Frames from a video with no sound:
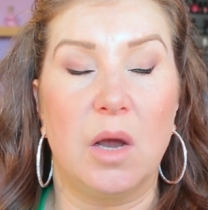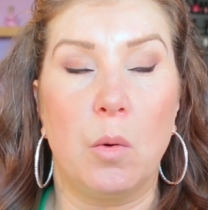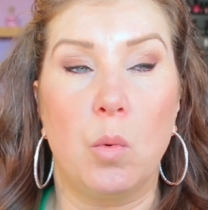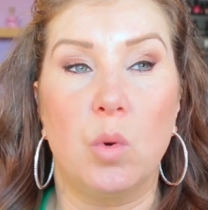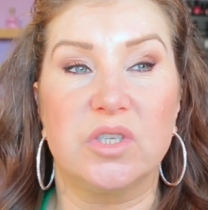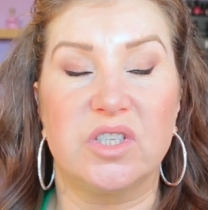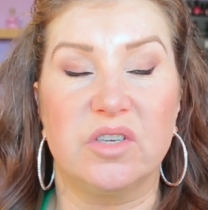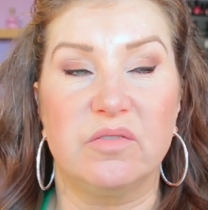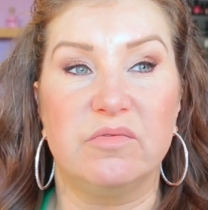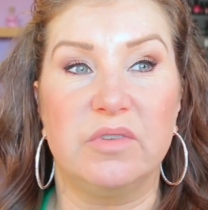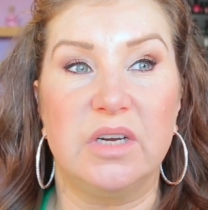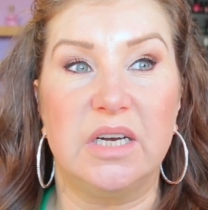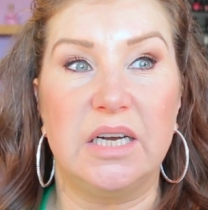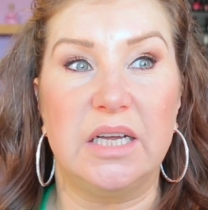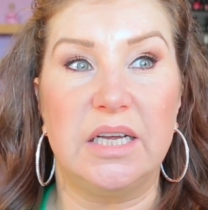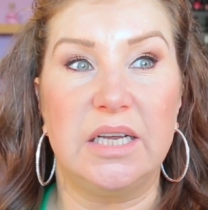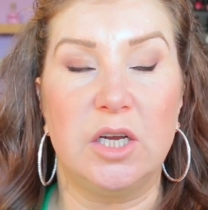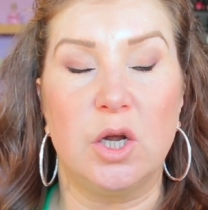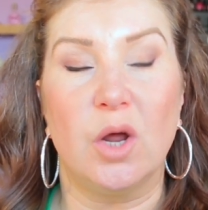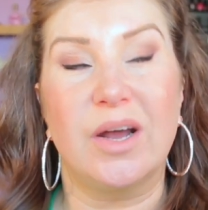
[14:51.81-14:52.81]
I wasn't
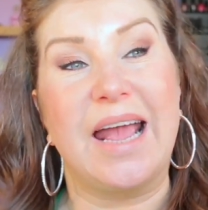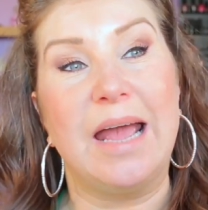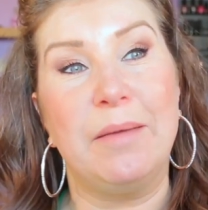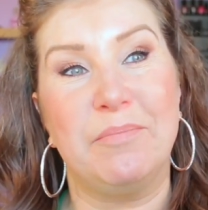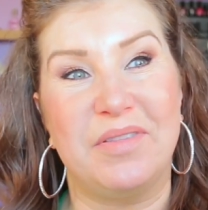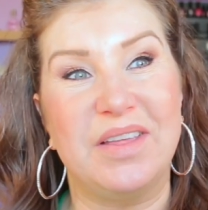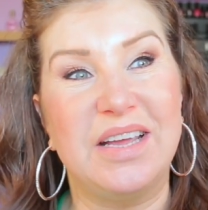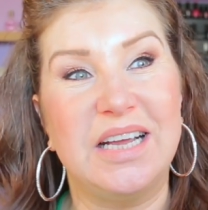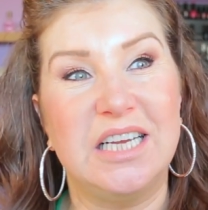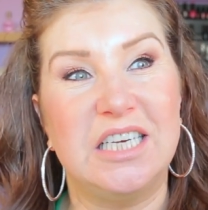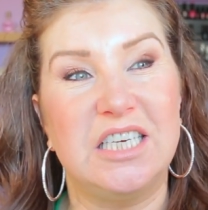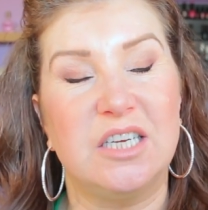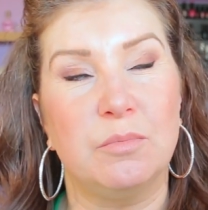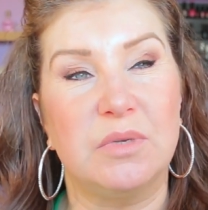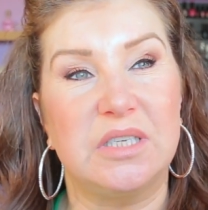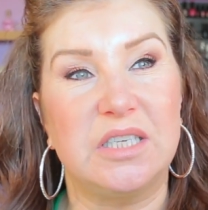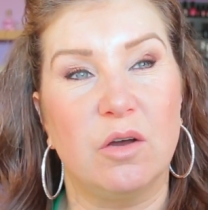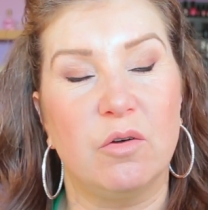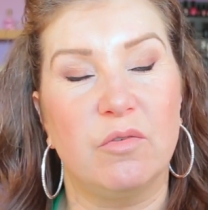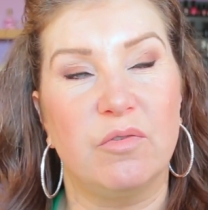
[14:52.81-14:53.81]
really, you know, I kept thinking to
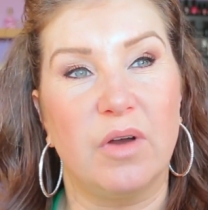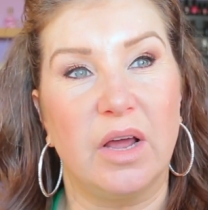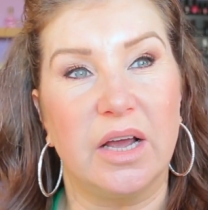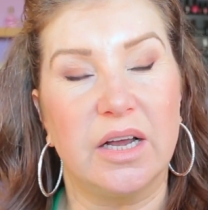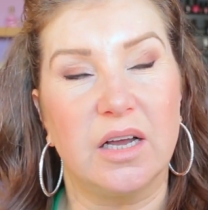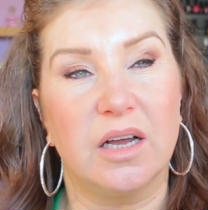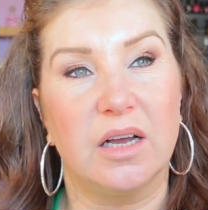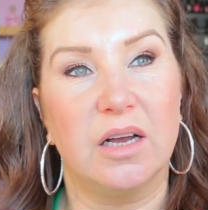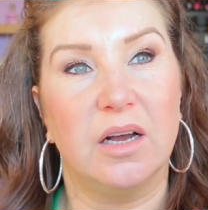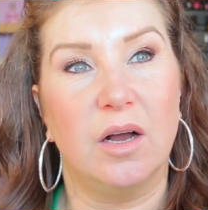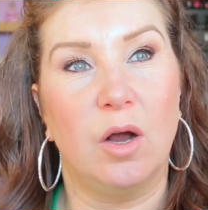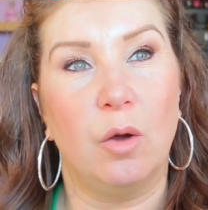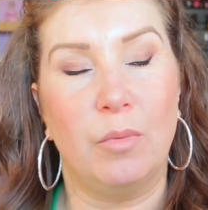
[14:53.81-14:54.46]
myself, like,